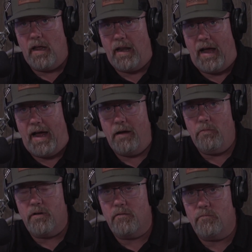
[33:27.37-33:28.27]
And I
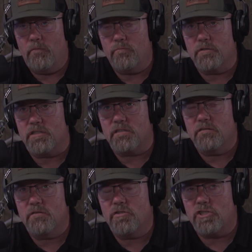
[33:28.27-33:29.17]
was
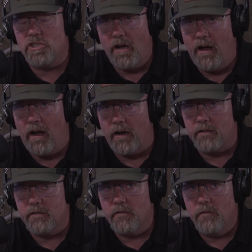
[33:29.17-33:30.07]

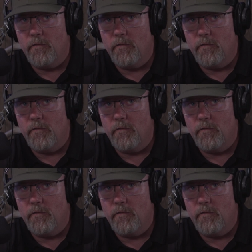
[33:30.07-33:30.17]
shocked.